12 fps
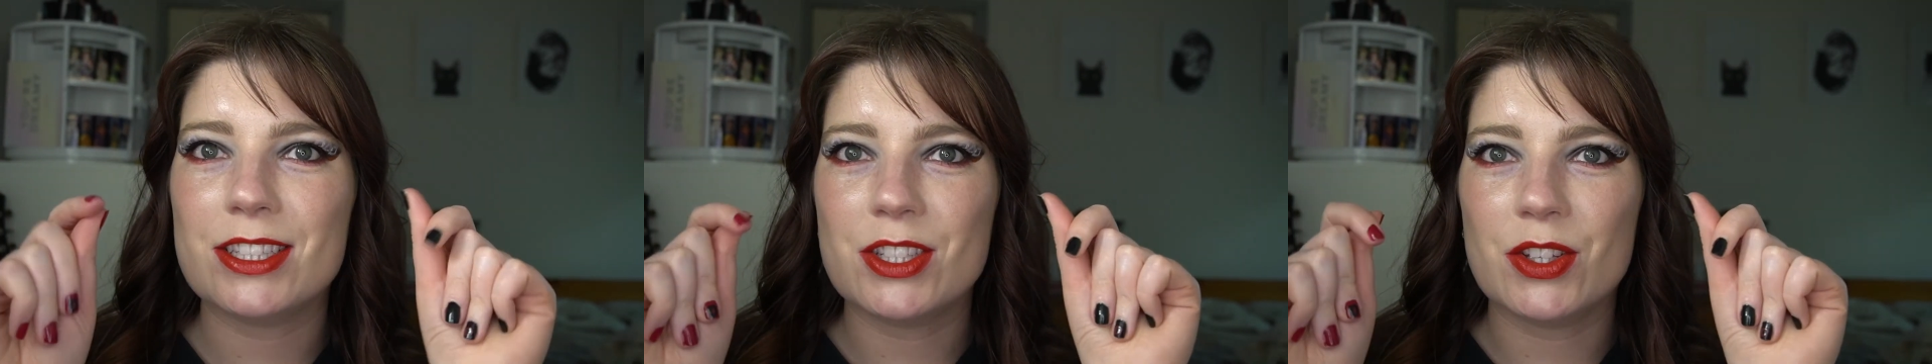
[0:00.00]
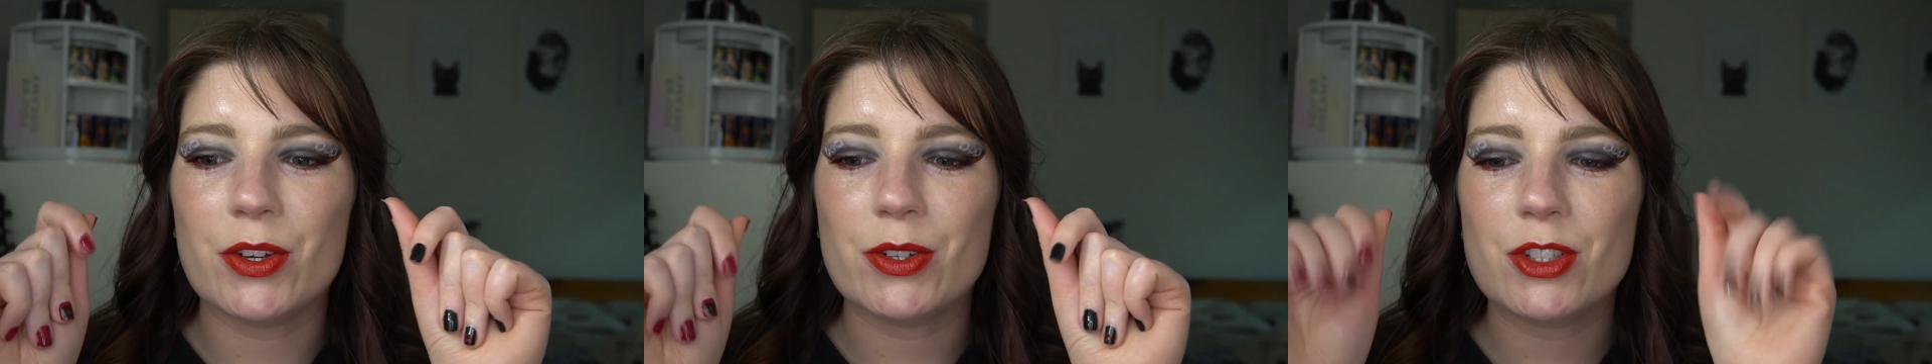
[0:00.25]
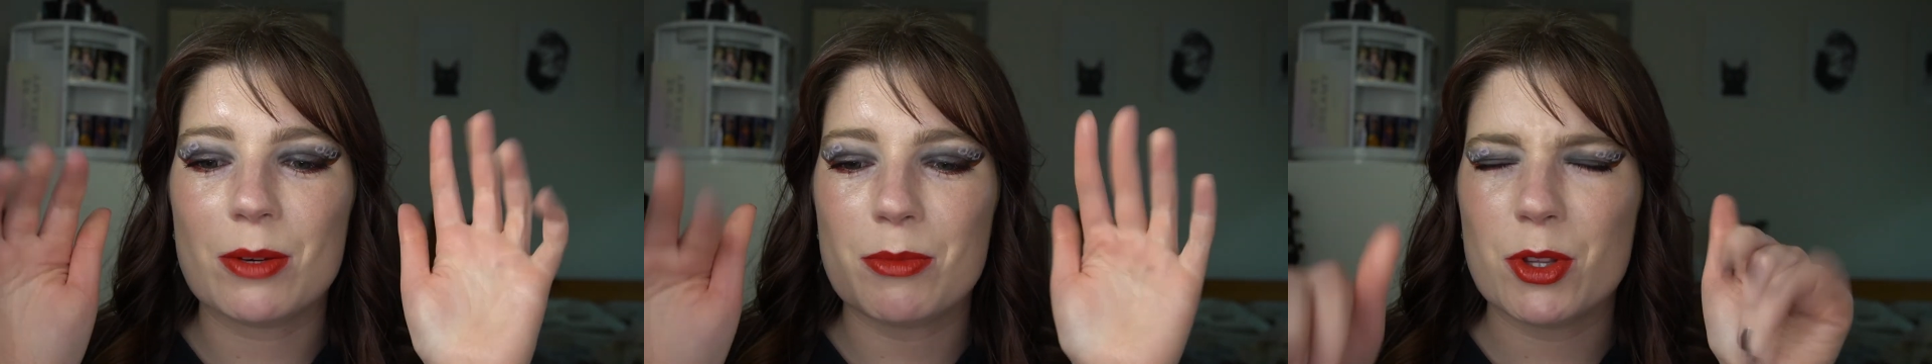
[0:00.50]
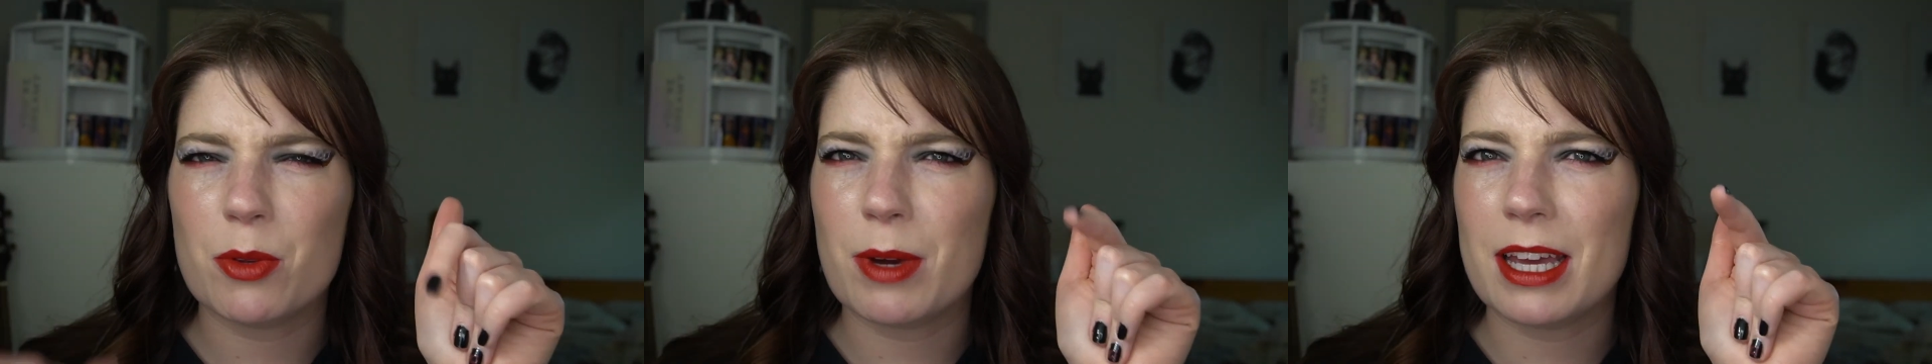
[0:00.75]
you know, jump
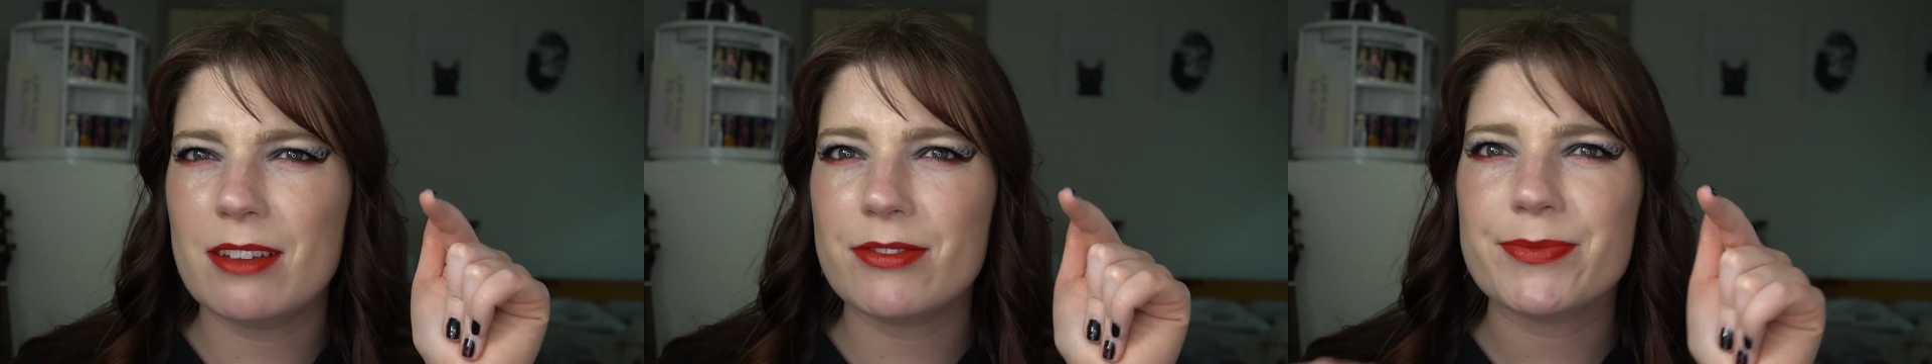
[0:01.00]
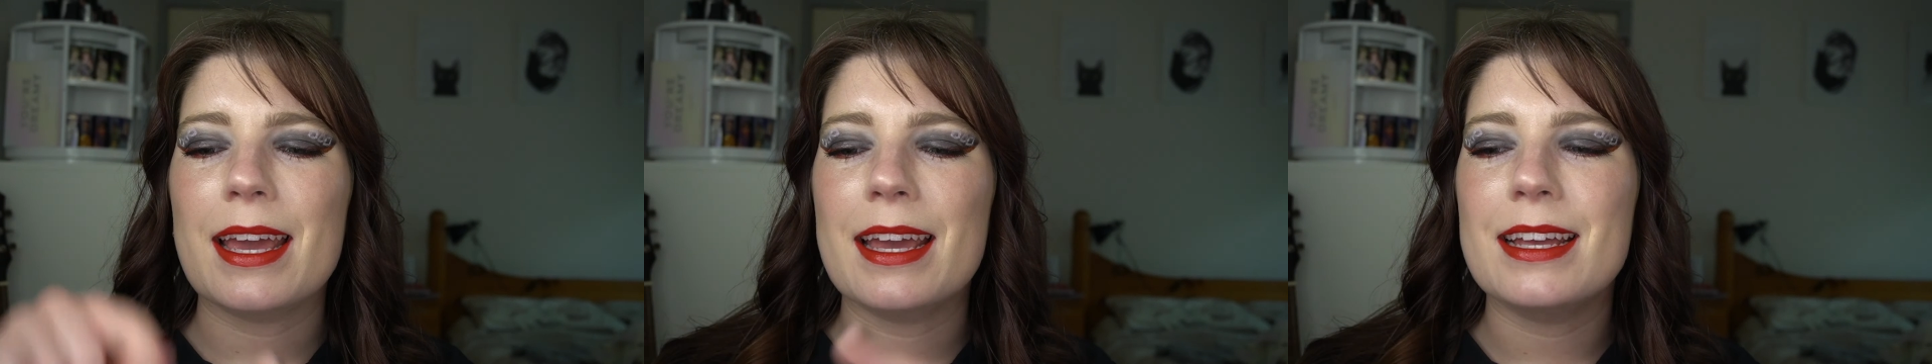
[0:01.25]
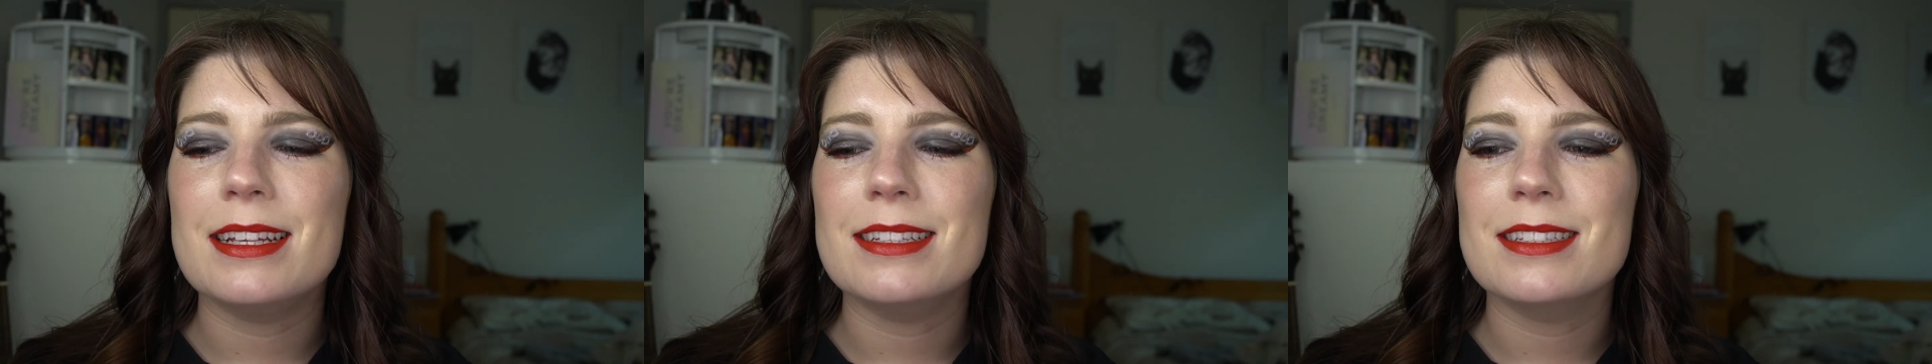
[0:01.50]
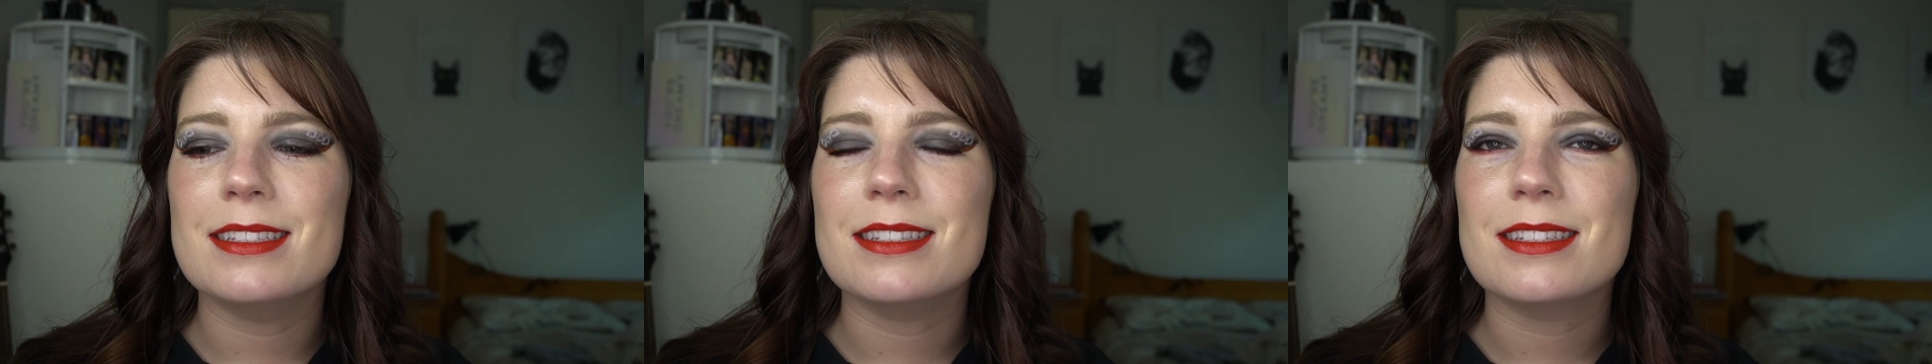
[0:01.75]
on the wave
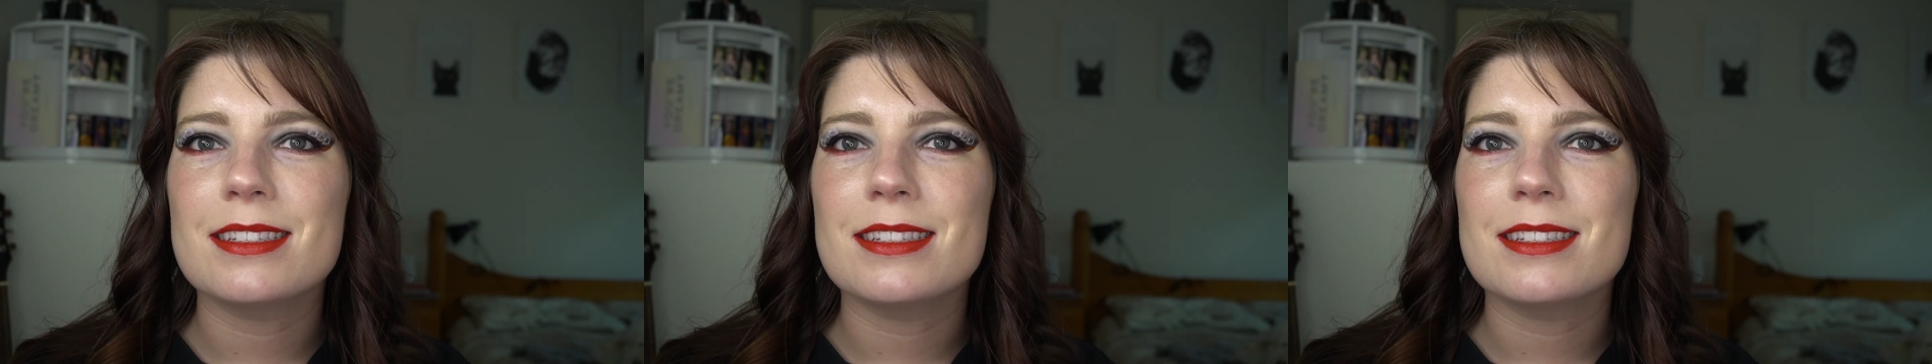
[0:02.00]
and